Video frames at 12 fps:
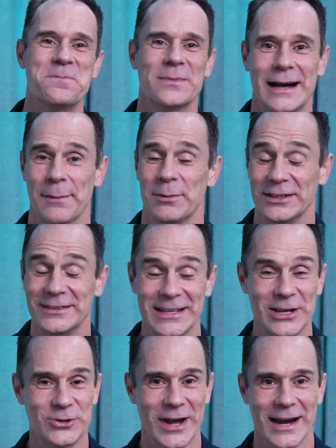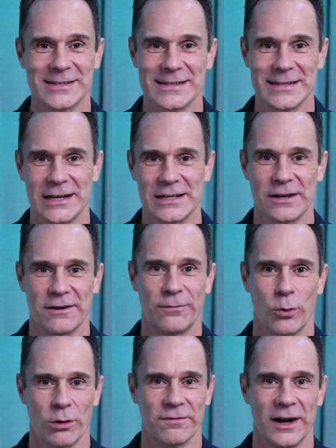I'm continuing to exercise
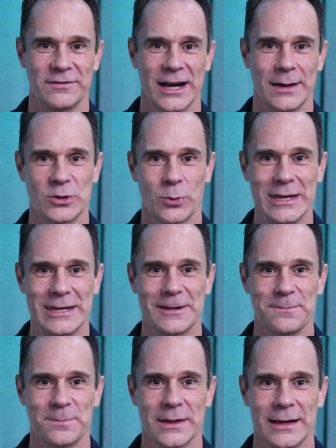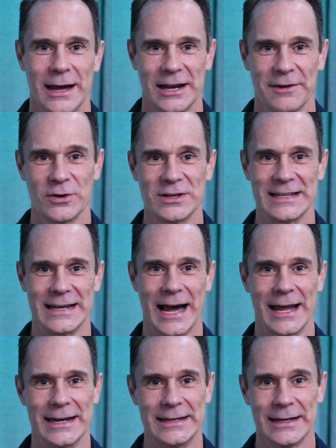4 or 5 times a week, and I've recently
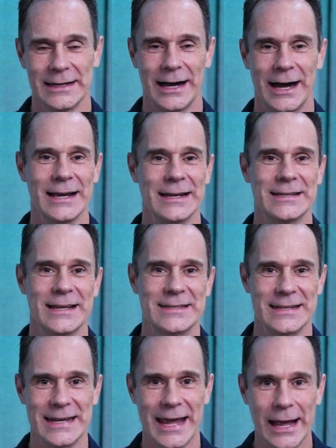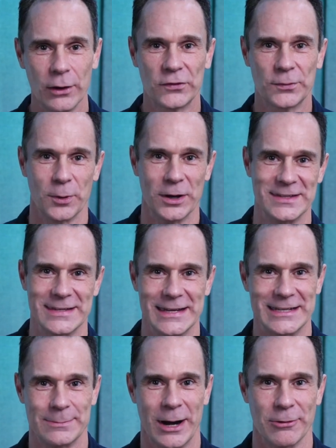added high-intensity hill sprints
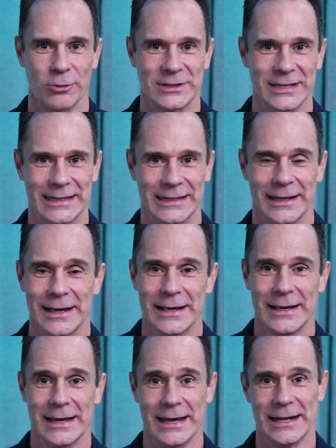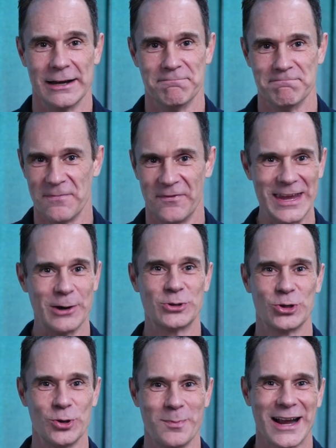into my routine in a
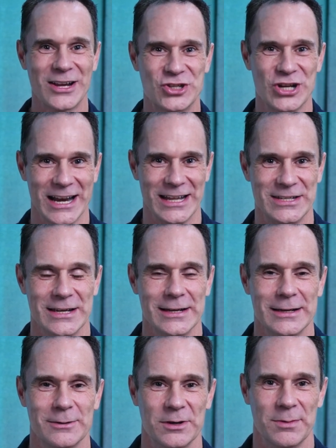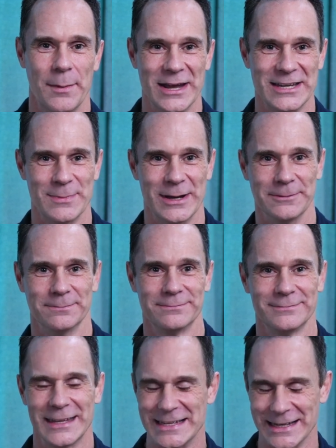VO2 max challenge with my best mate.
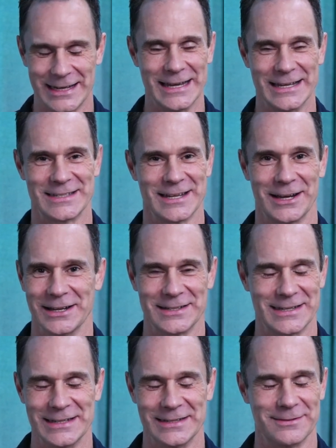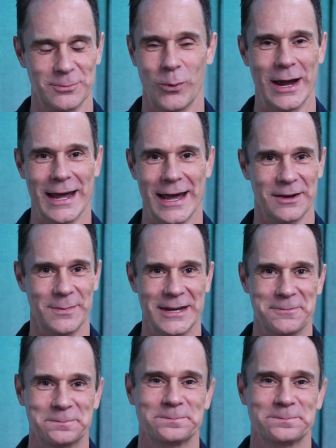He's a keen cyclist. He's way ahead of me.